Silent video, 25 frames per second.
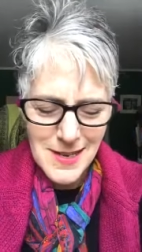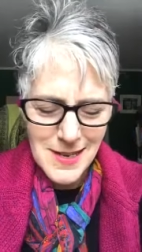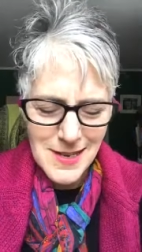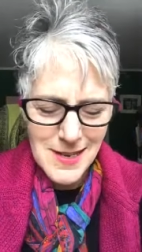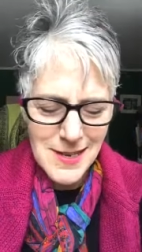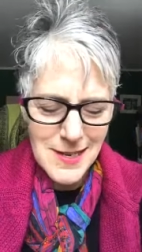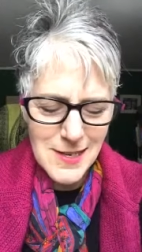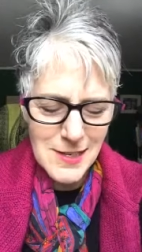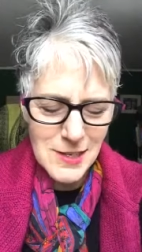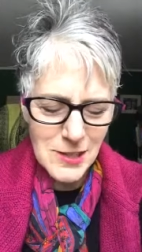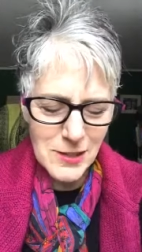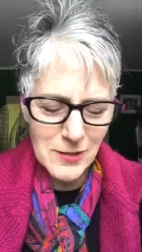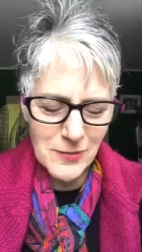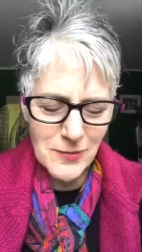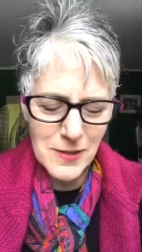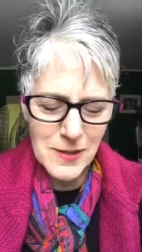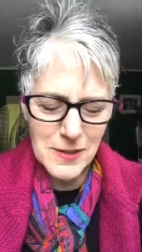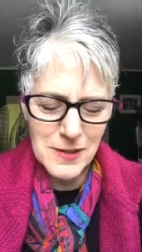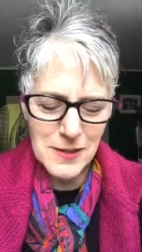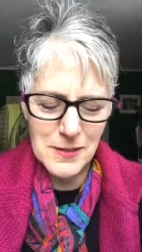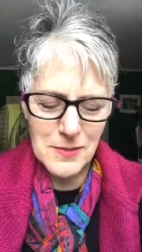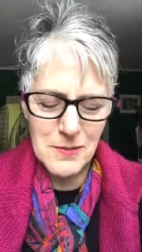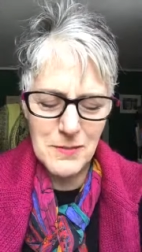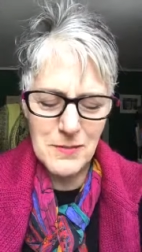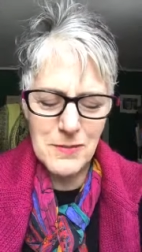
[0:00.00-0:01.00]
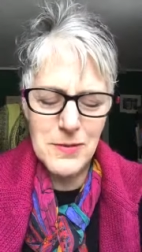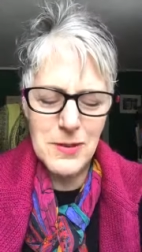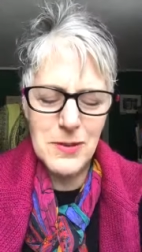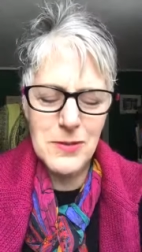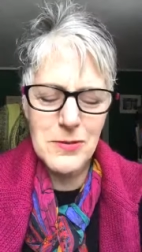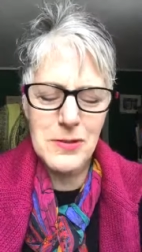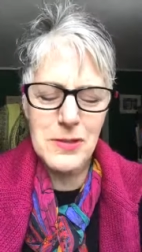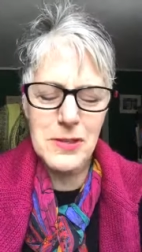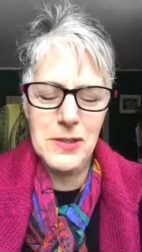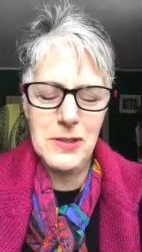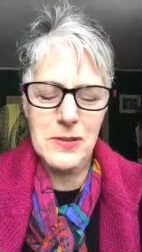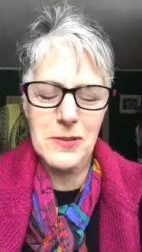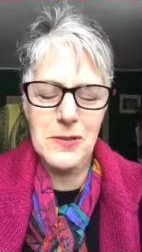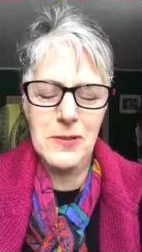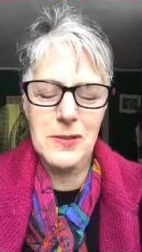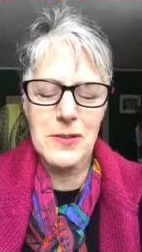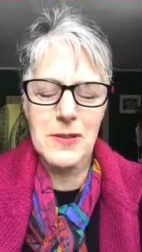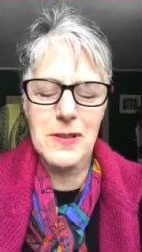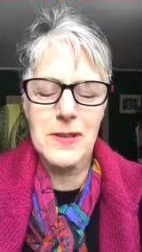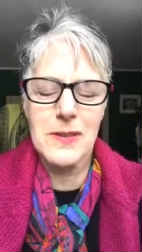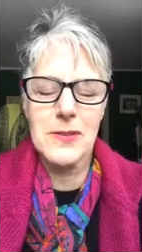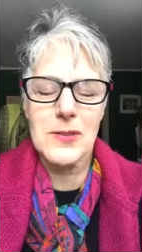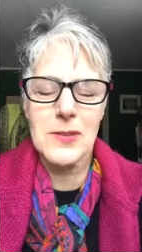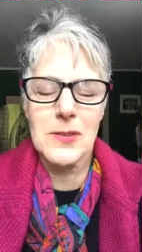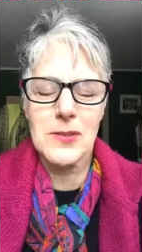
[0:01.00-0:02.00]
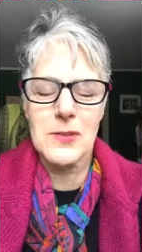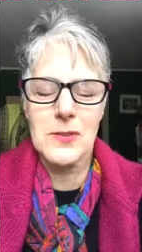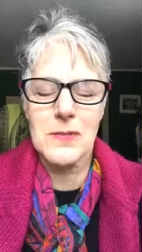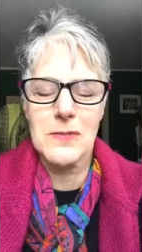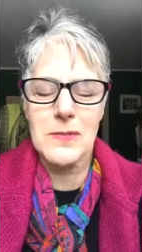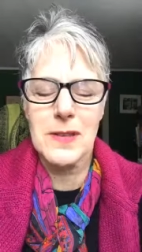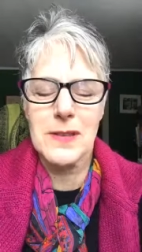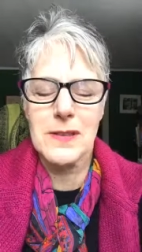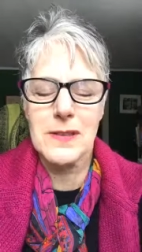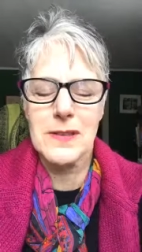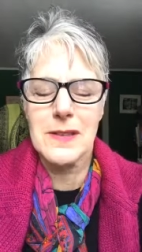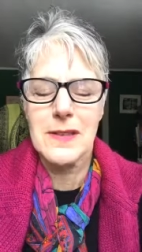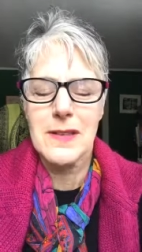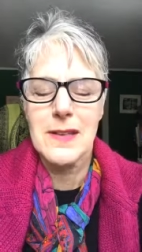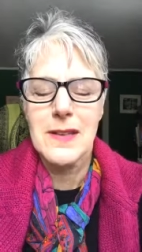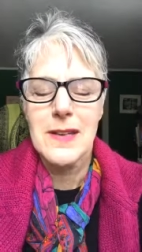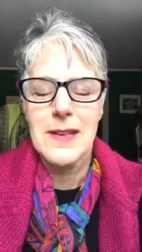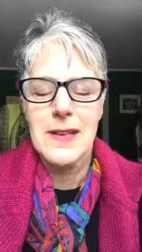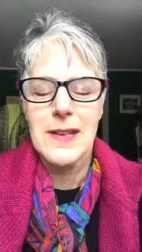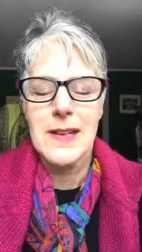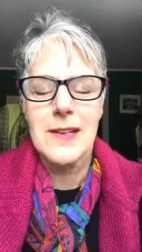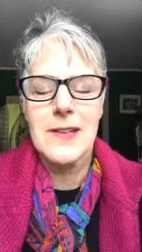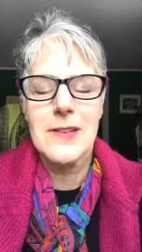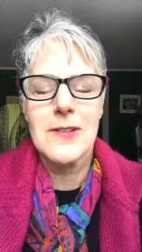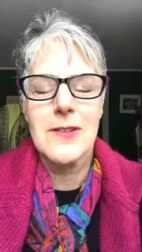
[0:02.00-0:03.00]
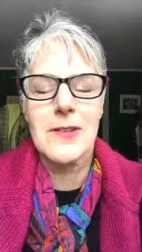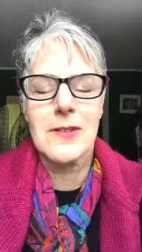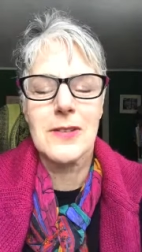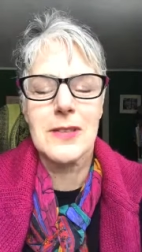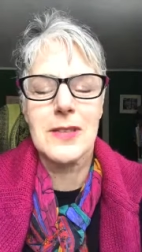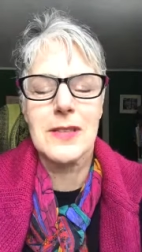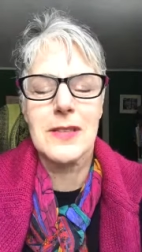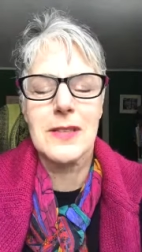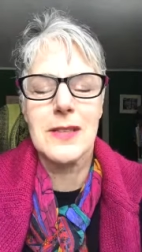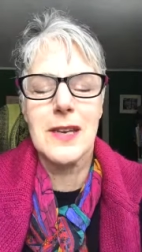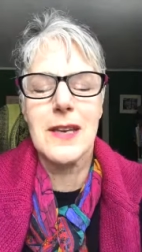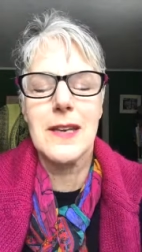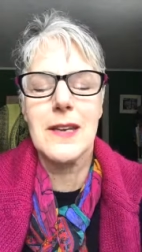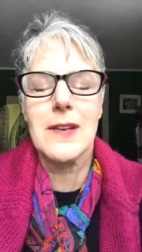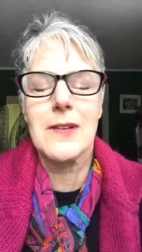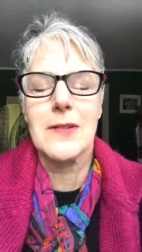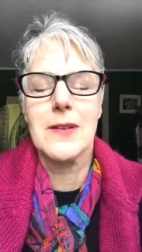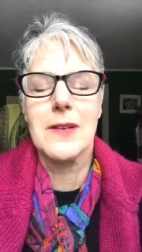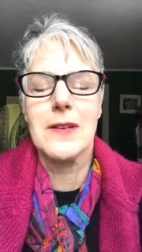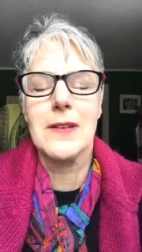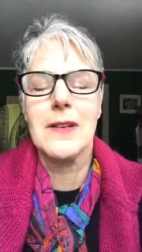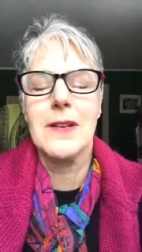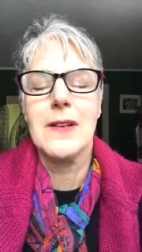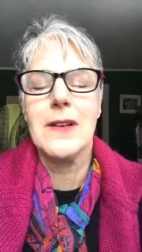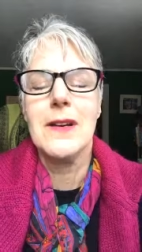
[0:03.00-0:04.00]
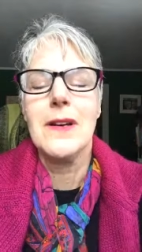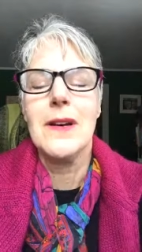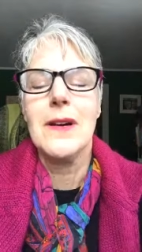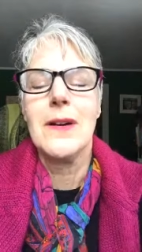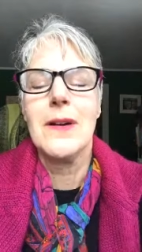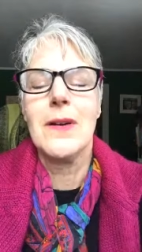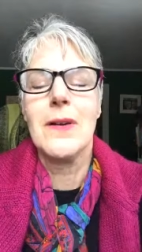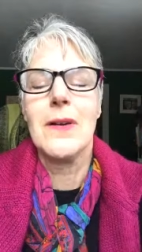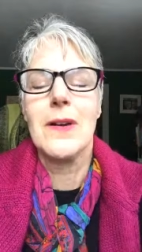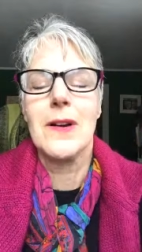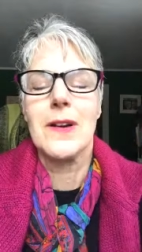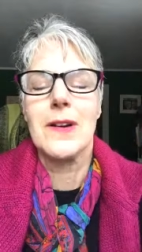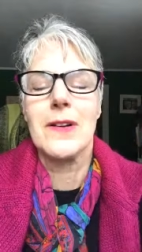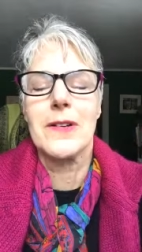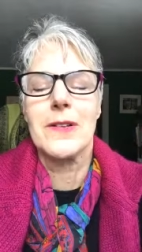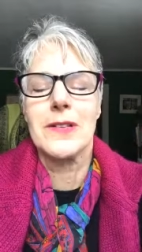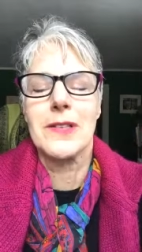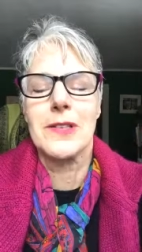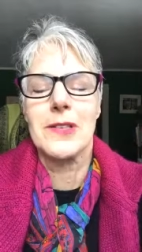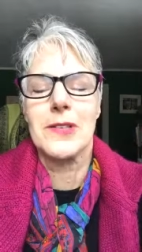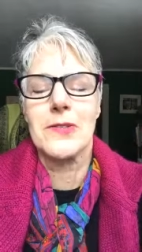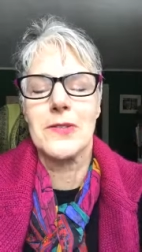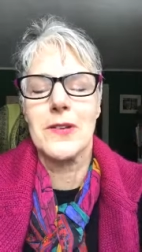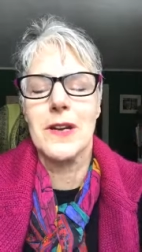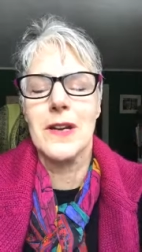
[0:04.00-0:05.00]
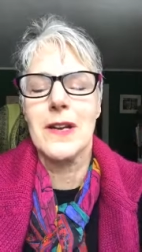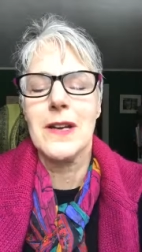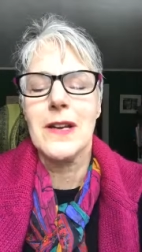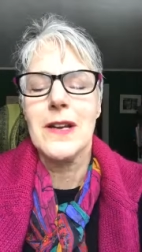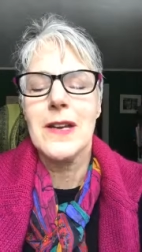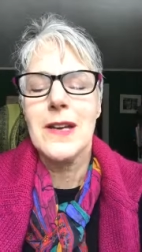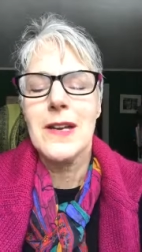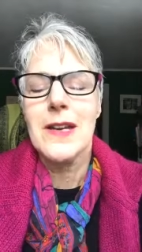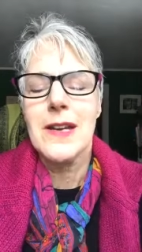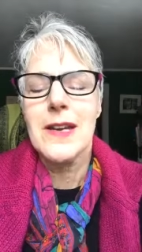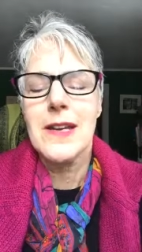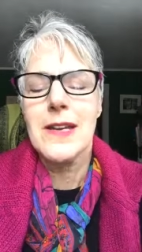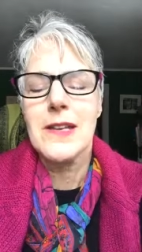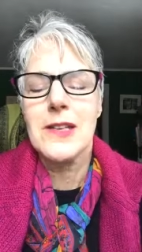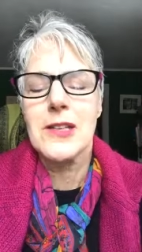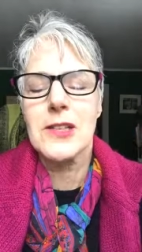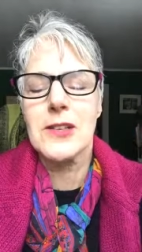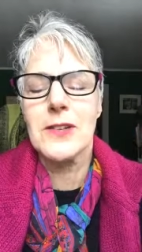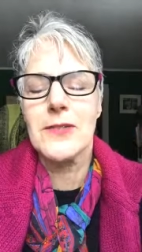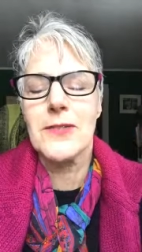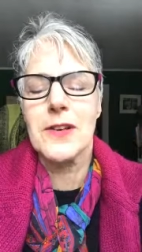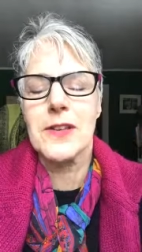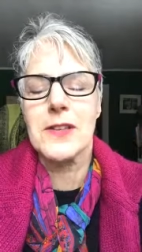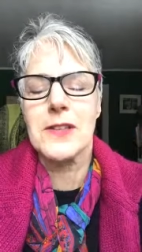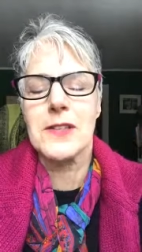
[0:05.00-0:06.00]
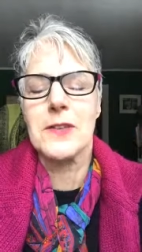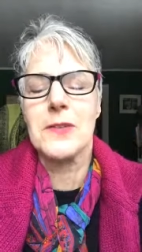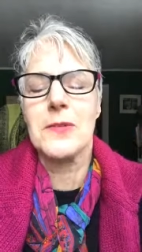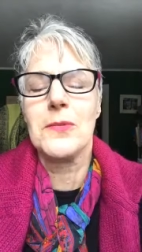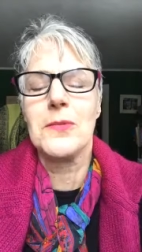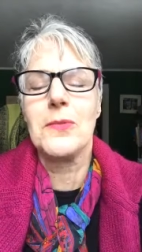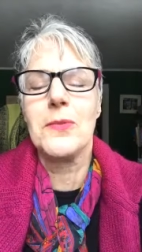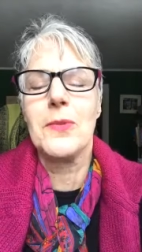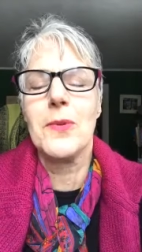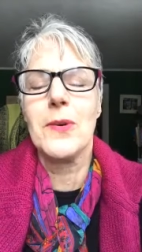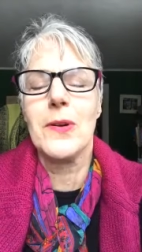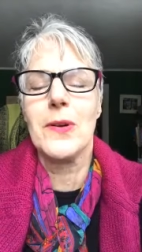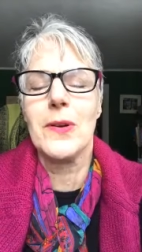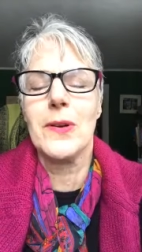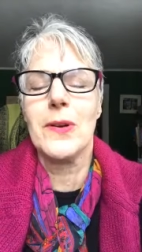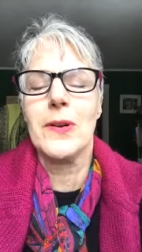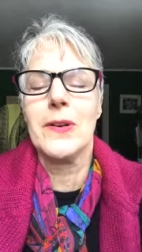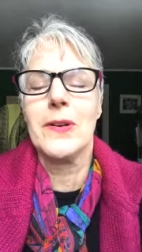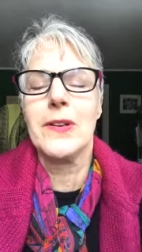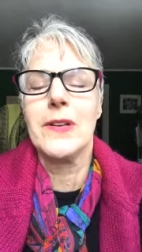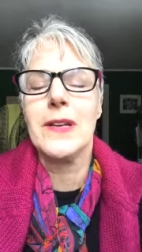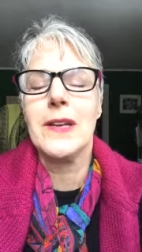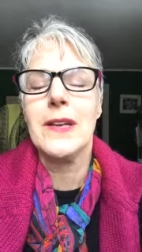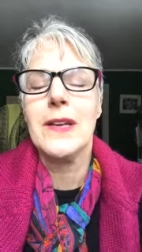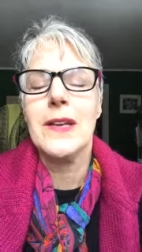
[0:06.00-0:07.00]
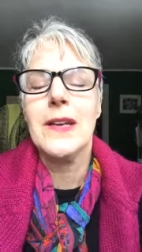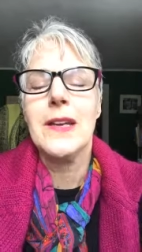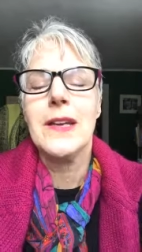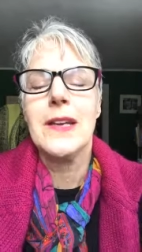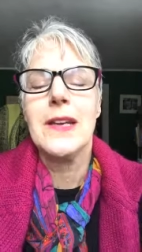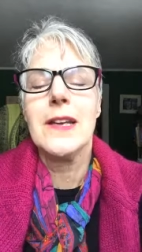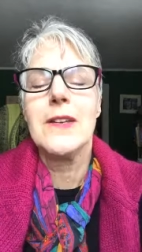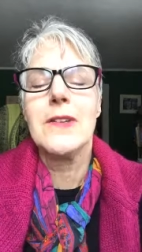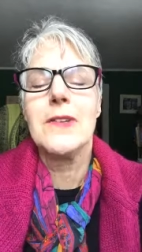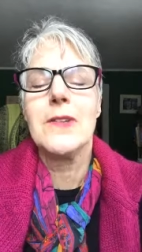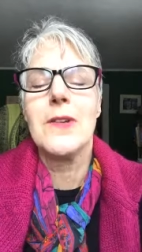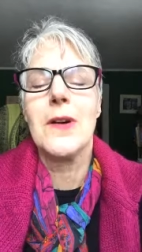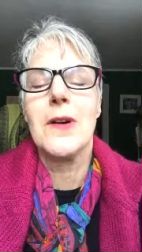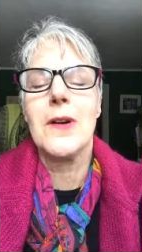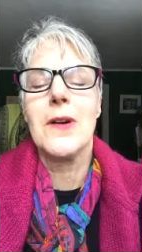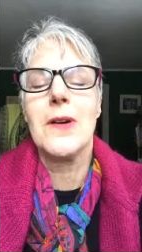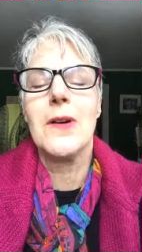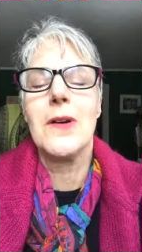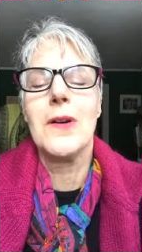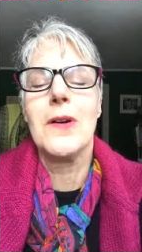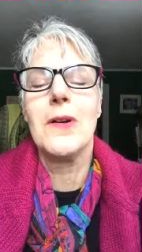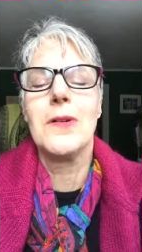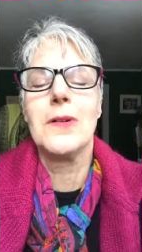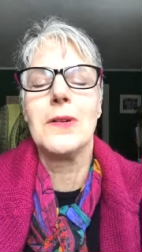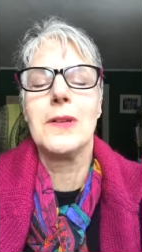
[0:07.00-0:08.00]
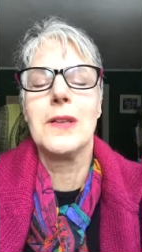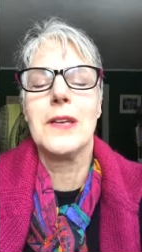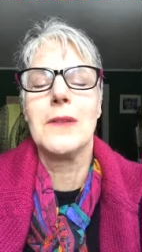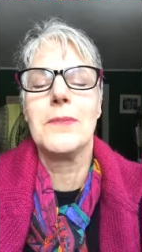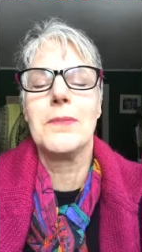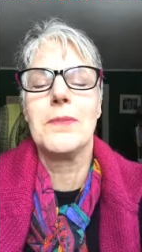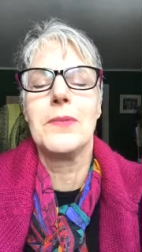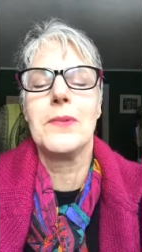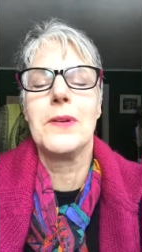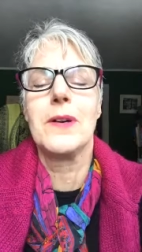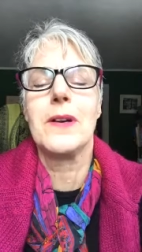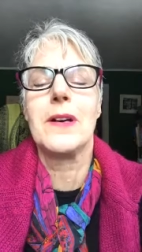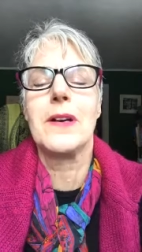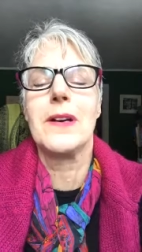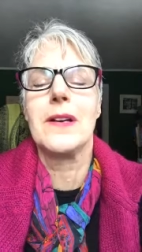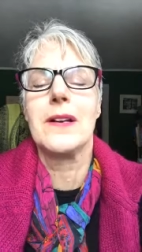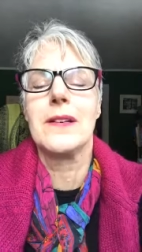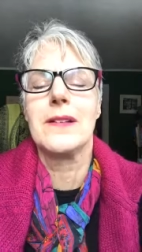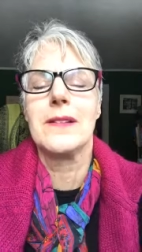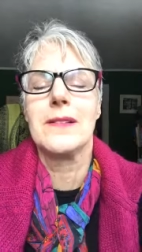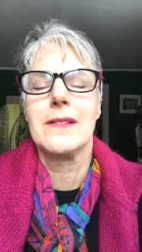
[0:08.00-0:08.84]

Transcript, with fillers: each of us a musical instrument in your sacred orchestra, each of us a word in your holy book.